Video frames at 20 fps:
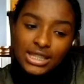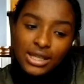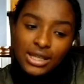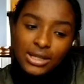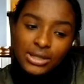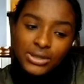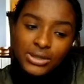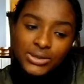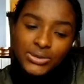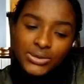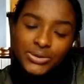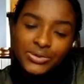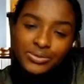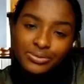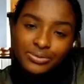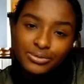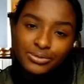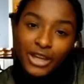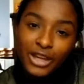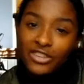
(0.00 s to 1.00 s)
So,
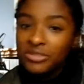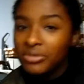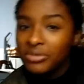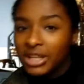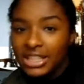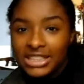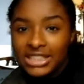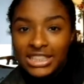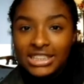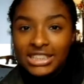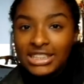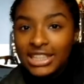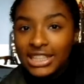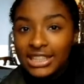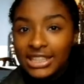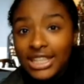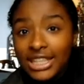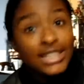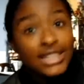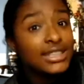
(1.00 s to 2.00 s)
everybody
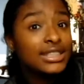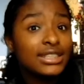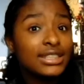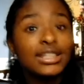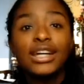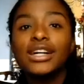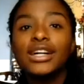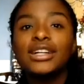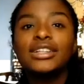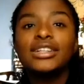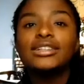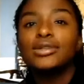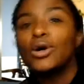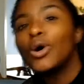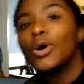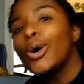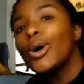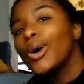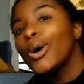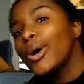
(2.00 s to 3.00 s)
listen this,
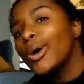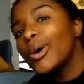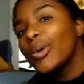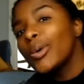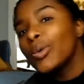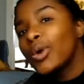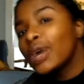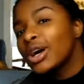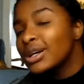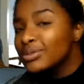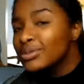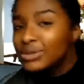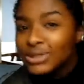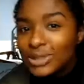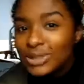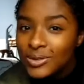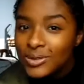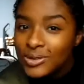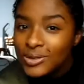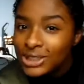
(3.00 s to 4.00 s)
Welcome
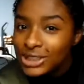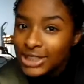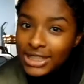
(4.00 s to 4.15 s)
to